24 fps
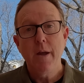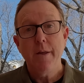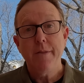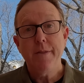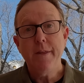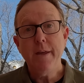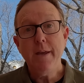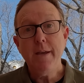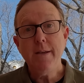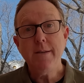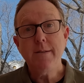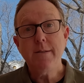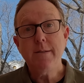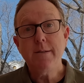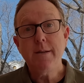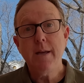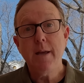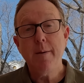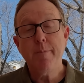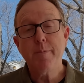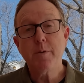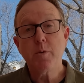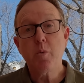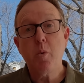these
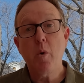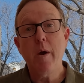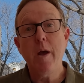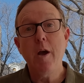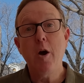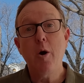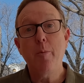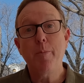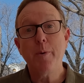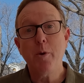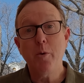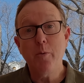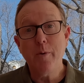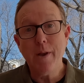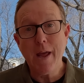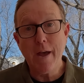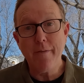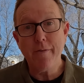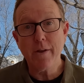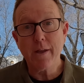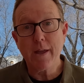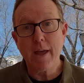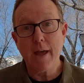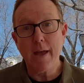tips will help you
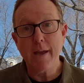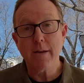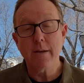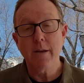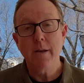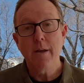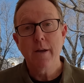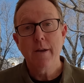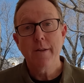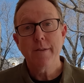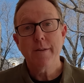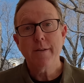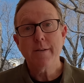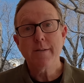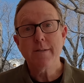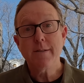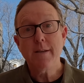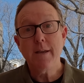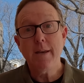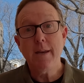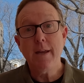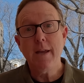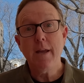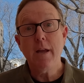navigate the
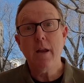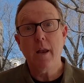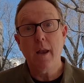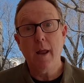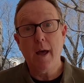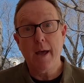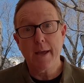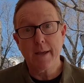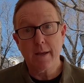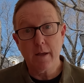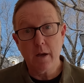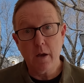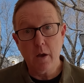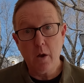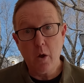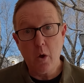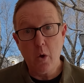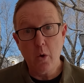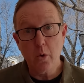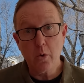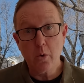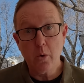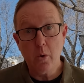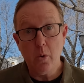city like a
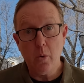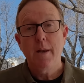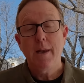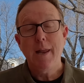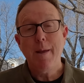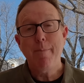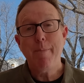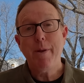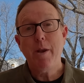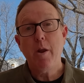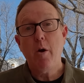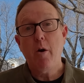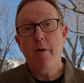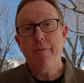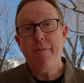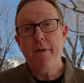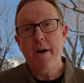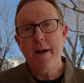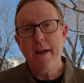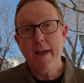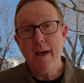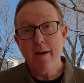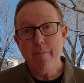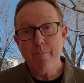local. Let me know if
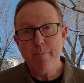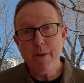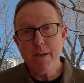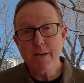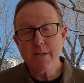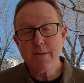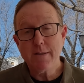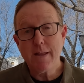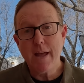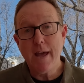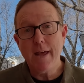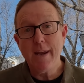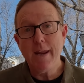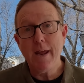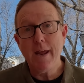I have missed any